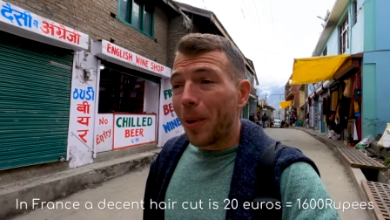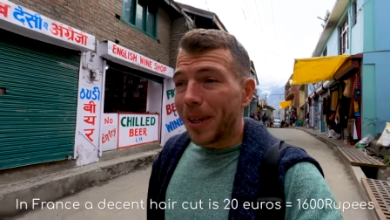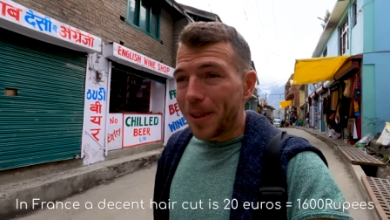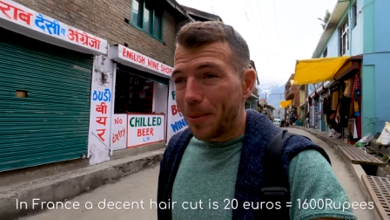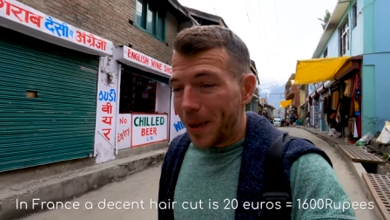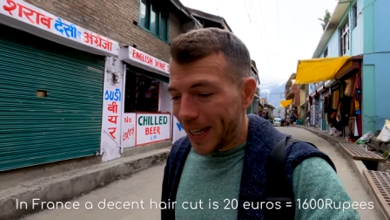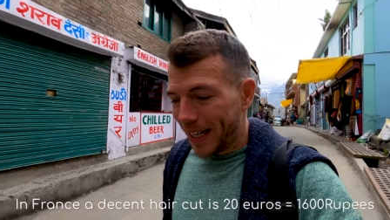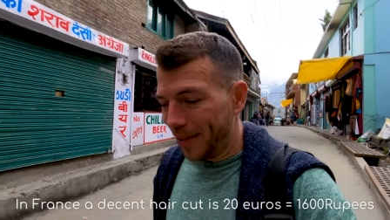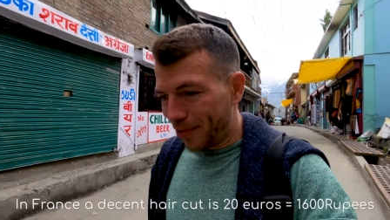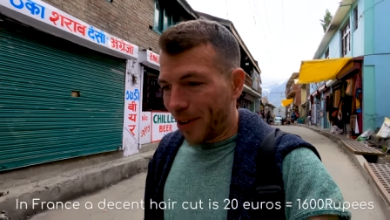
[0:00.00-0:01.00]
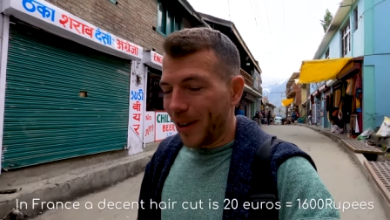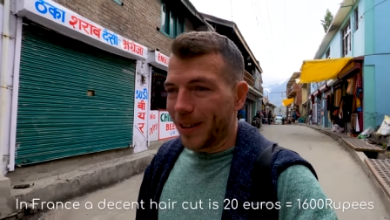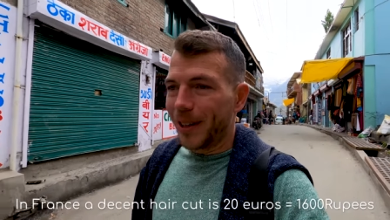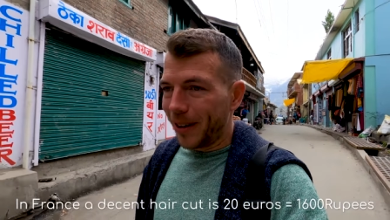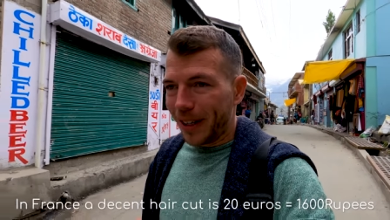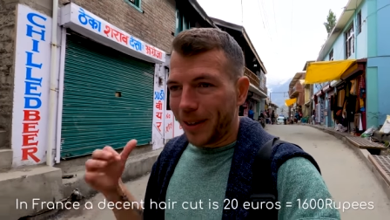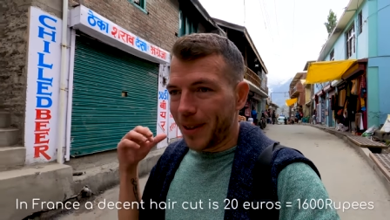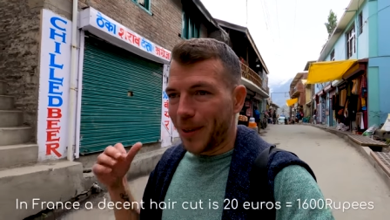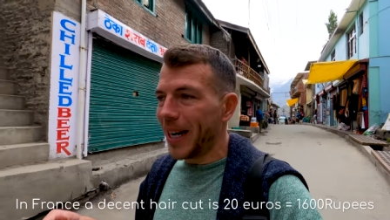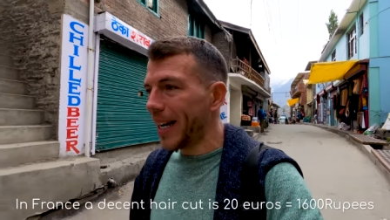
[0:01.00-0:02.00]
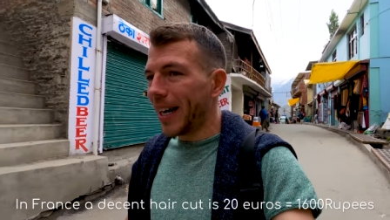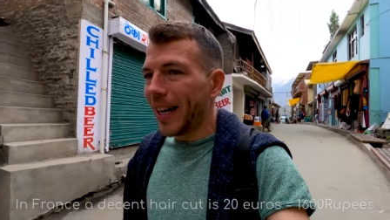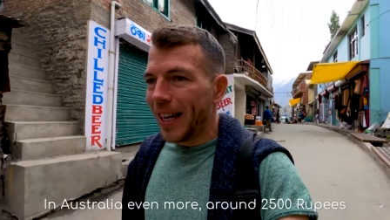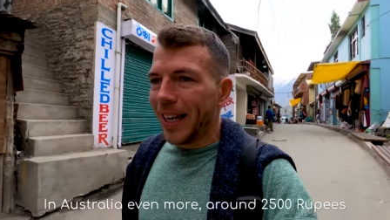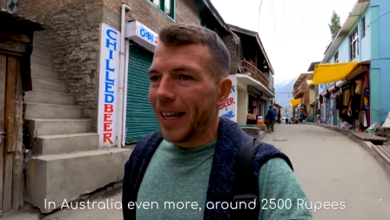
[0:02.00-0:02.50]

once a week in France or in Australia.